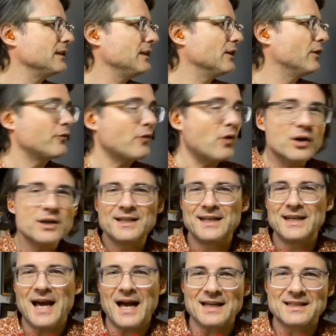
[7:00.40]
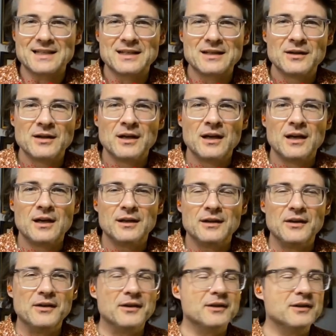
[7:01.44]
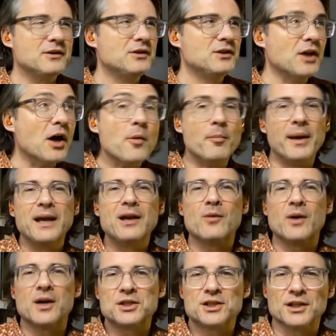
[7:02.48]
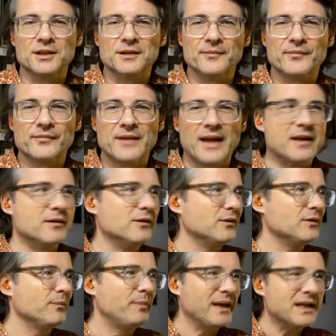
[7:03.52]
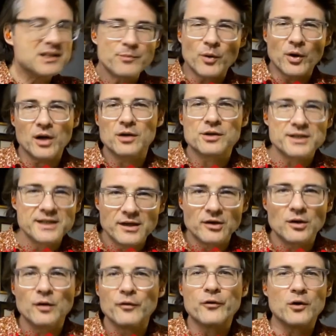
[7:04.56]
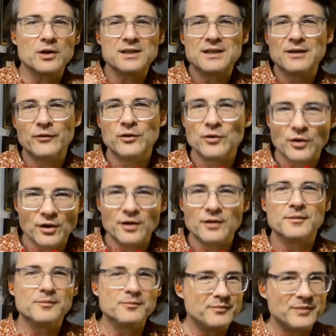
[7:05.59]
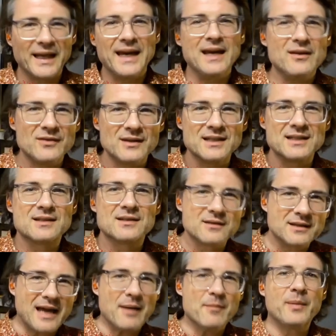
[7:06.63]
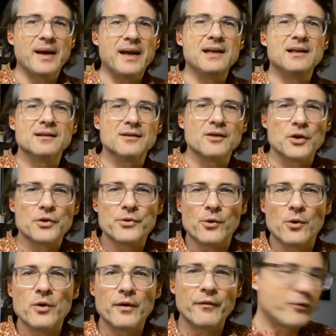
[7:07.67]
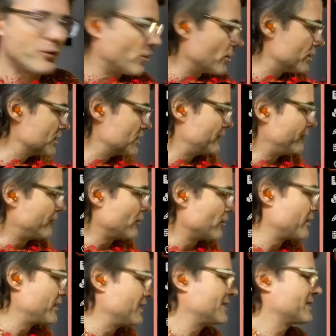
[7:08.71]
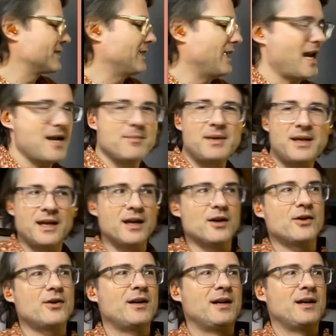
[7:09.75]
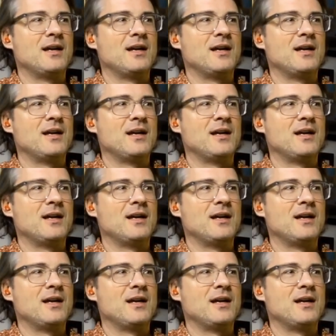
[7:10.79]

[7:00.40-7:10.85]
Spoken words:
of course he asked the big question. And big spoilers here, of course, if you're playing this campaign, the Throne of Thorns, for this game here,